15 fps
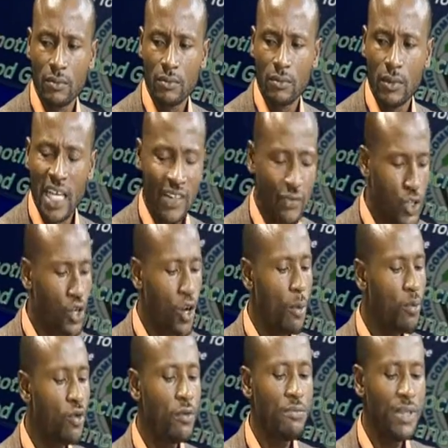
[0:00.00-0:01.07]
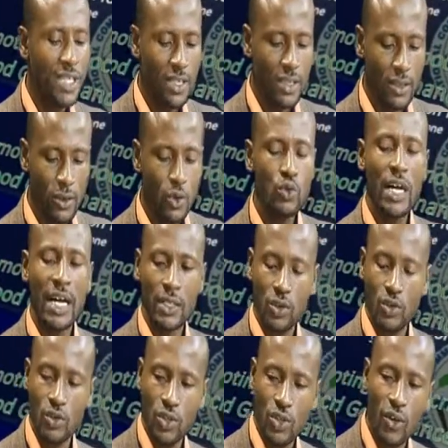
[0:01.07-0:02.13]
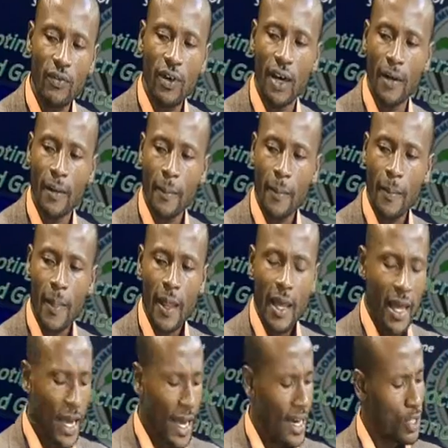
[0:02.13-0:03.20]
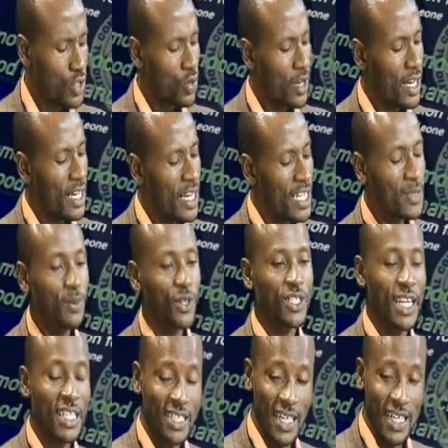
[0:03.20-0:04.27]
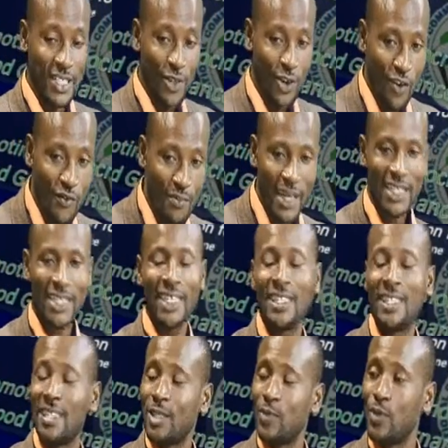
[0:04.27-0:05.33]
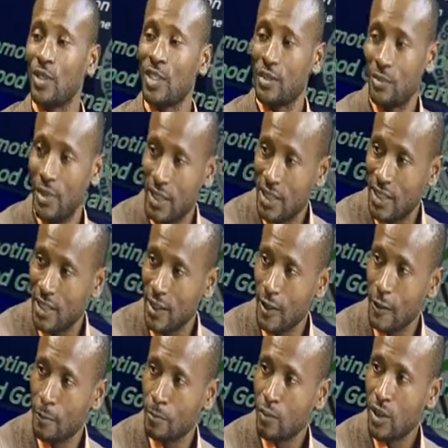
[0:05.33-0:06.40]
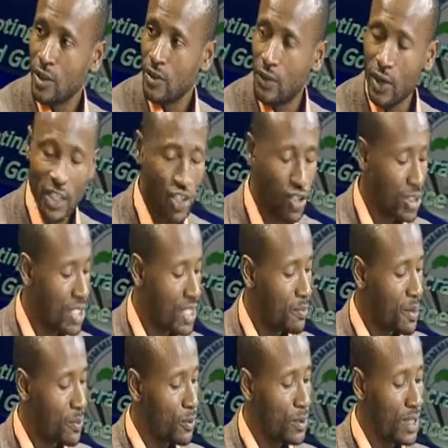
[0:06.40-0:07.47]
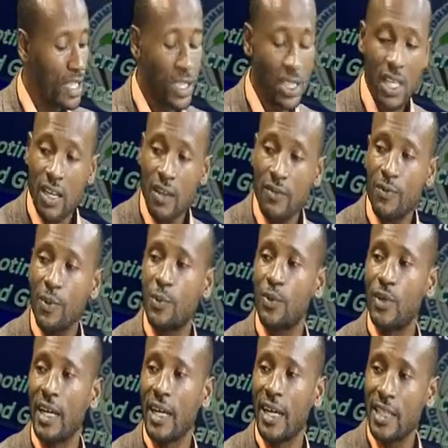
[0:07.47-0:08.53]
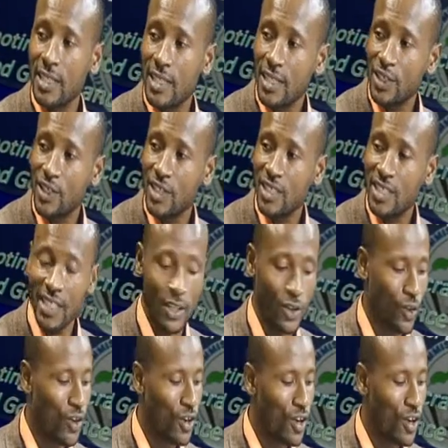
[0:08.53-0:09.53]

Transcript: If trouble be, who that will suffer? And so in as much as yes, government get the responsibility for ensure say people then safe, people then get security and all.